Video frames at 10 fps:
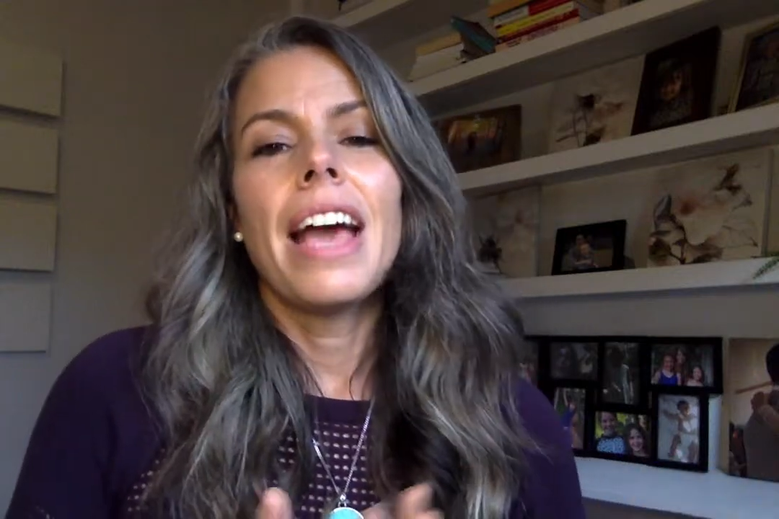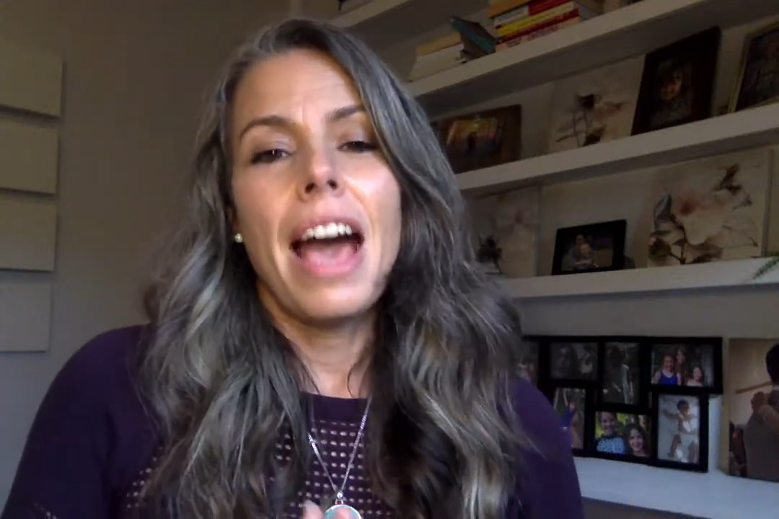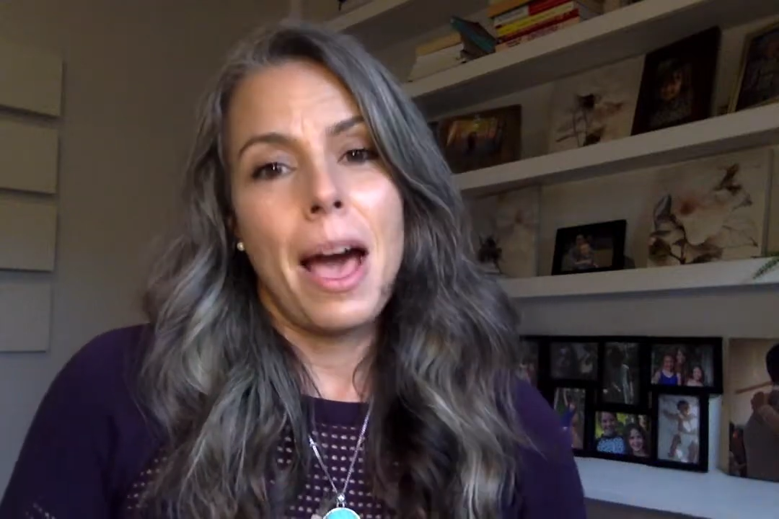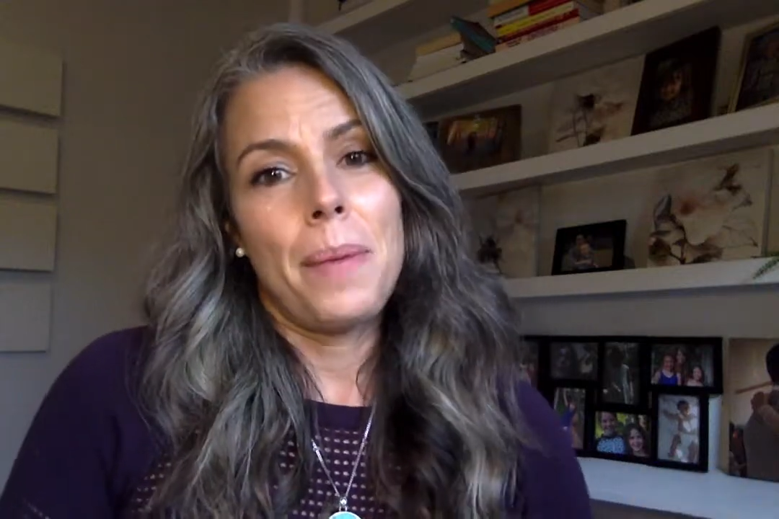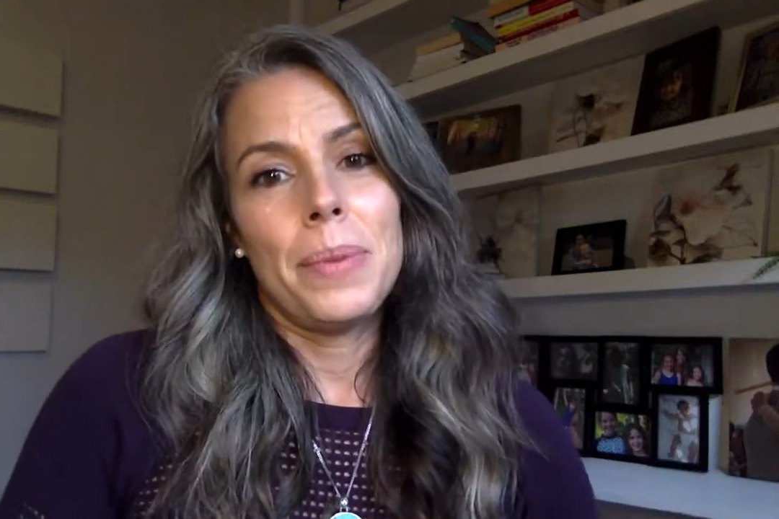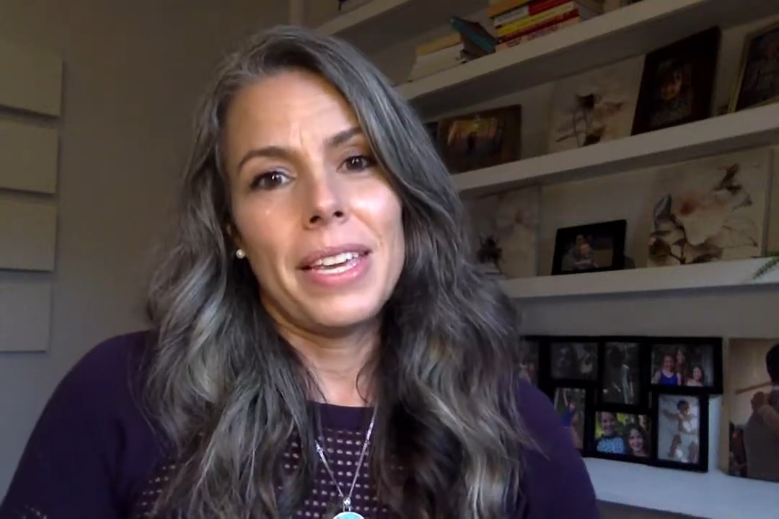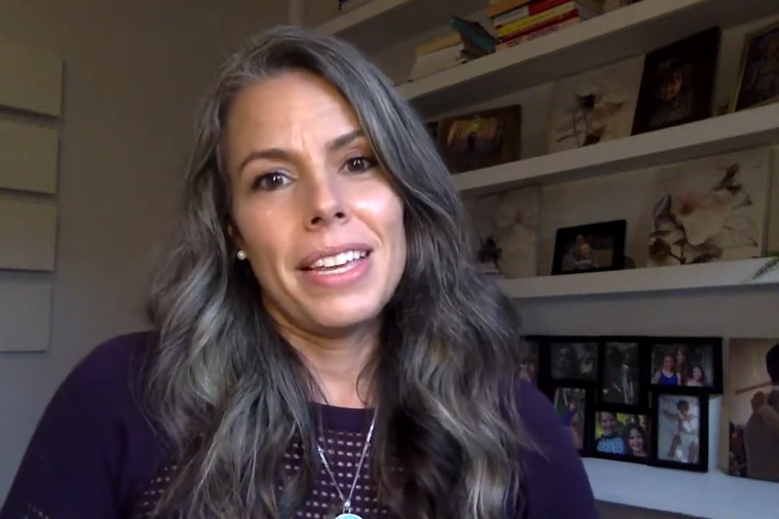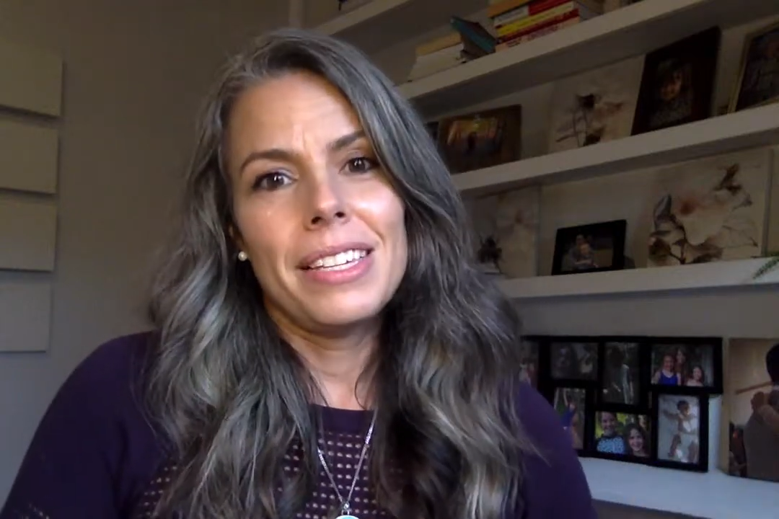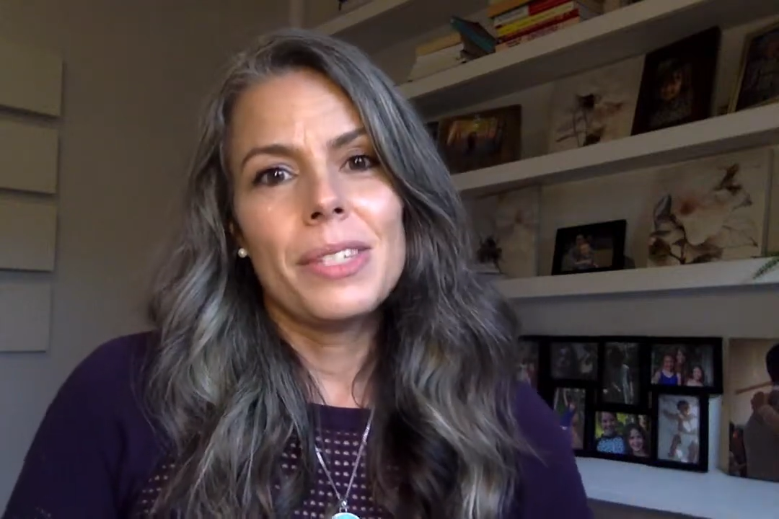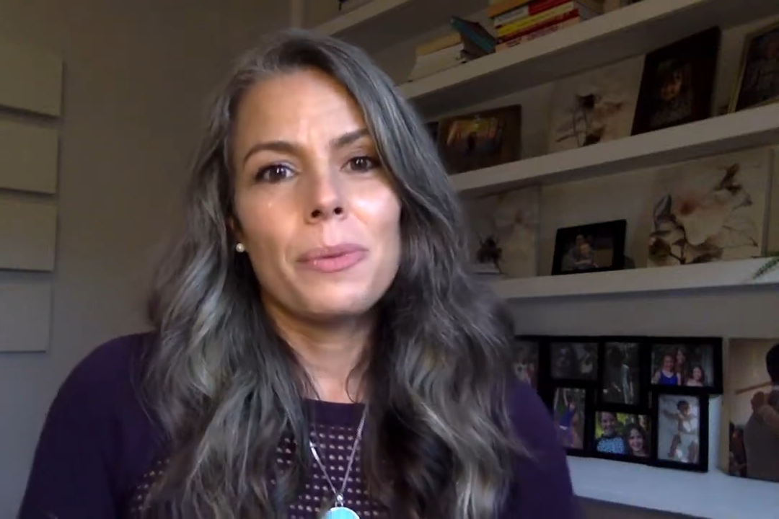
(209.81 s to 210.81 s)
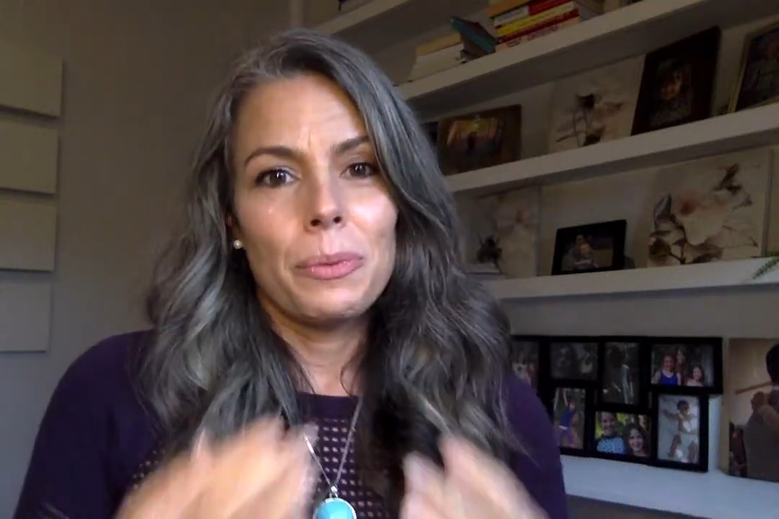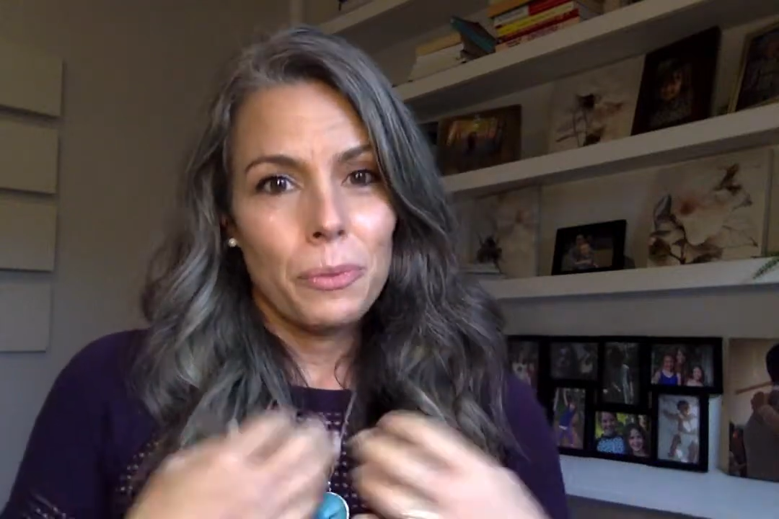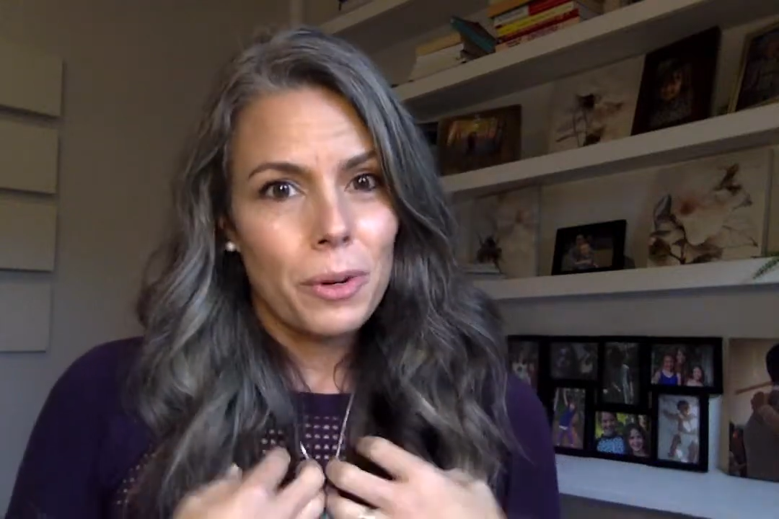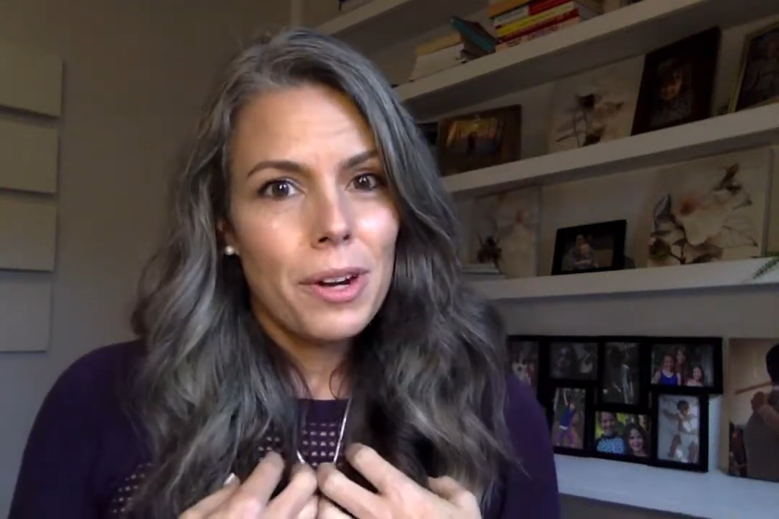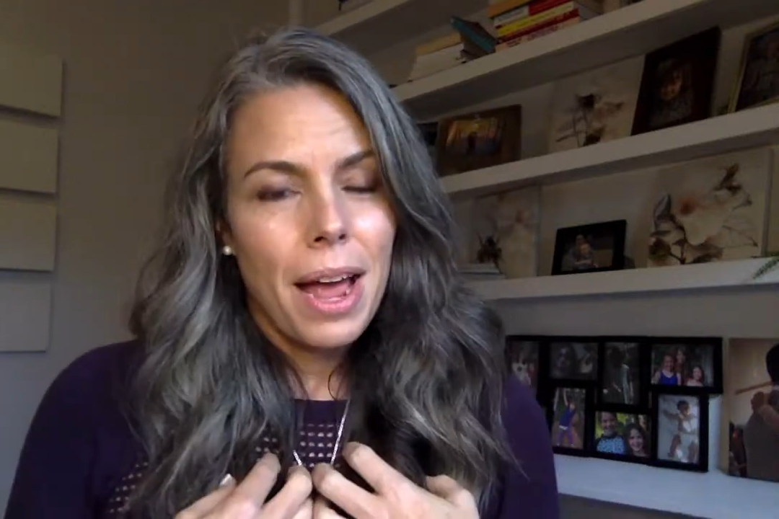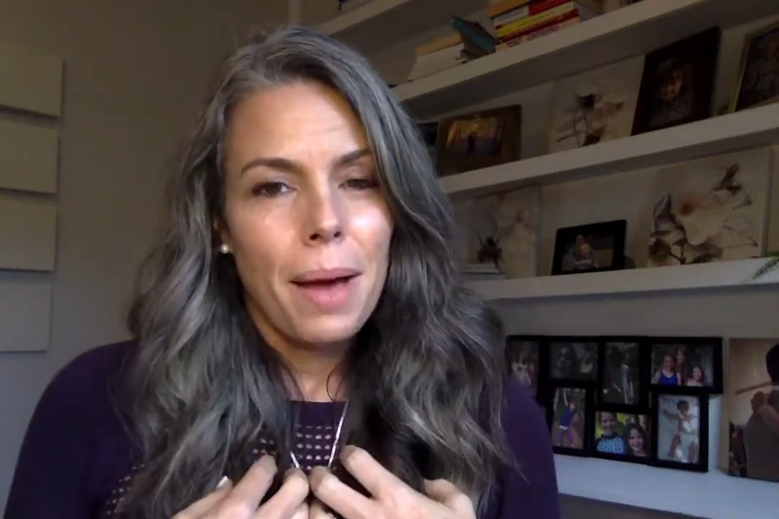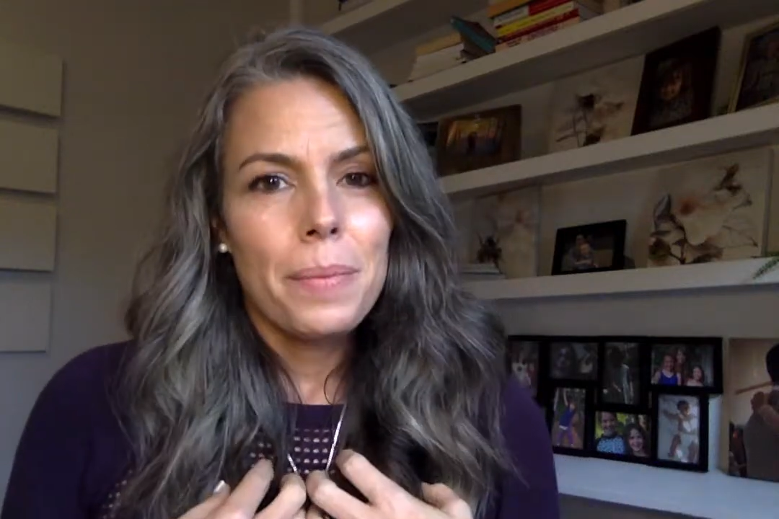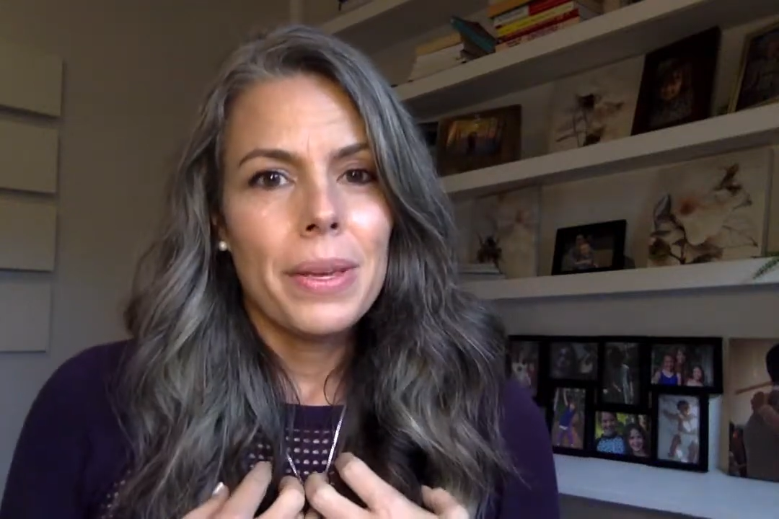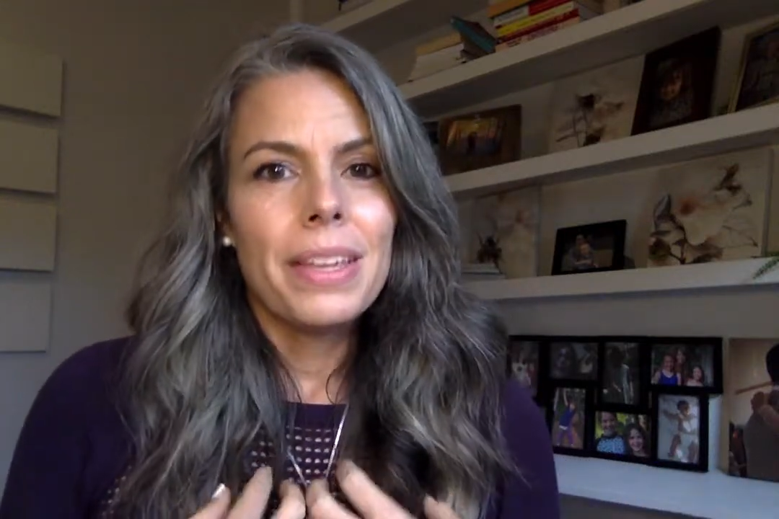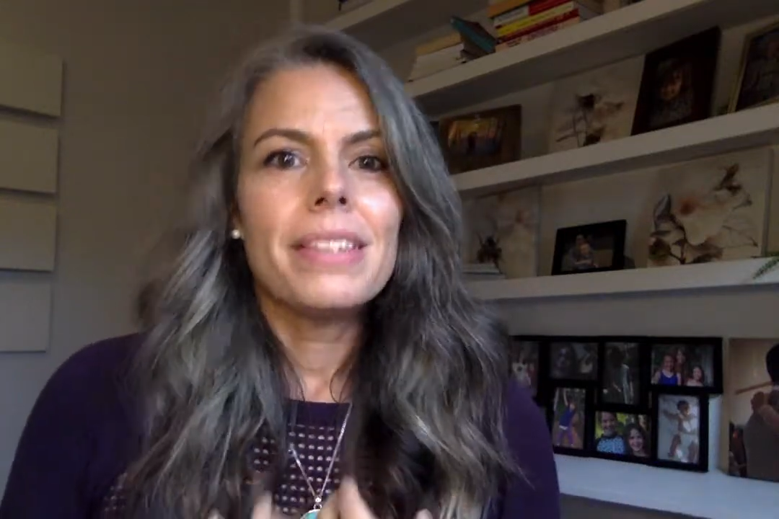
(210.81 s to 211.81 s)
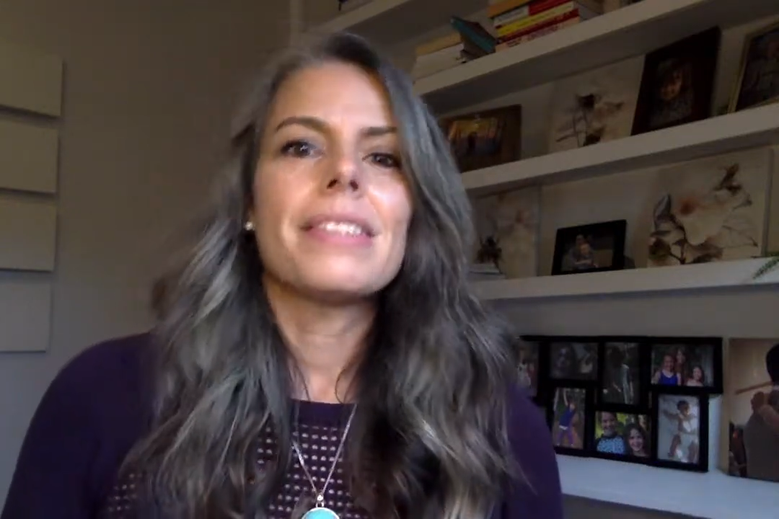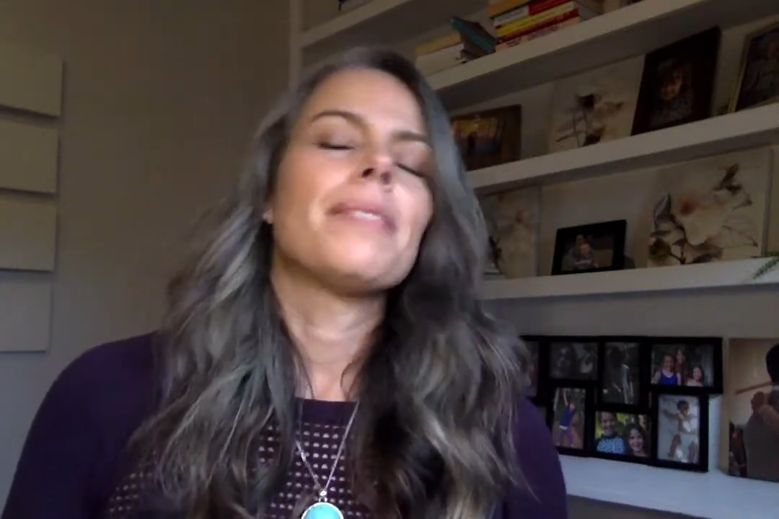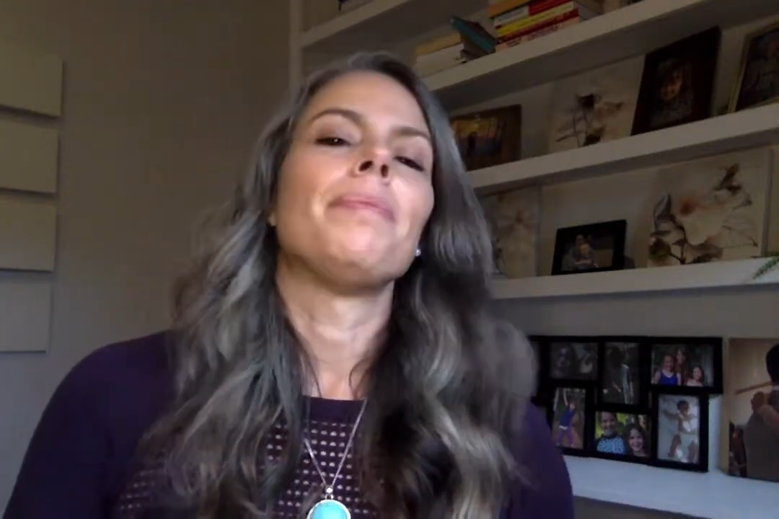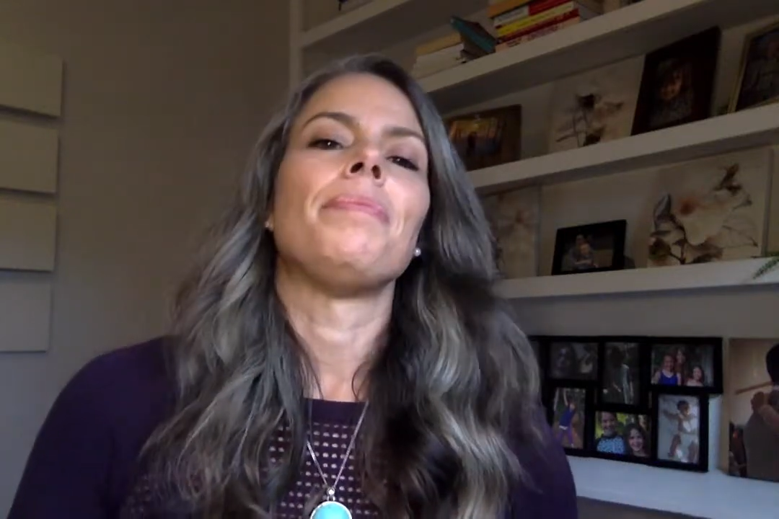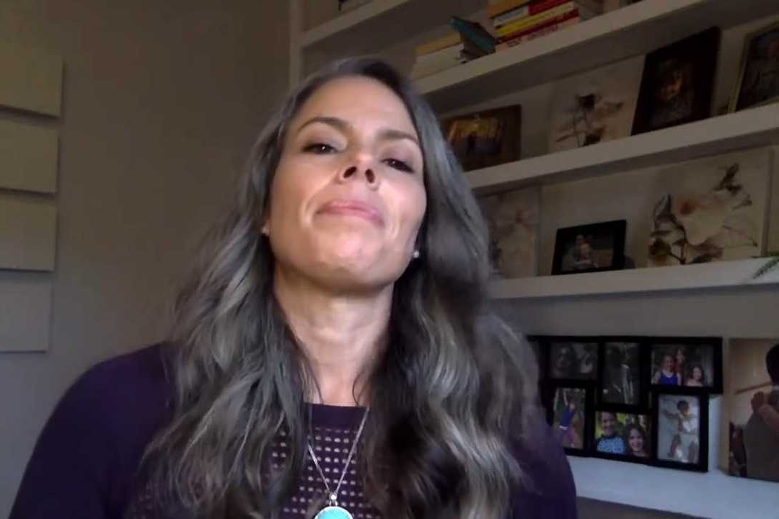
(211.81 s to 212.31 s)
happiest when we're happiest.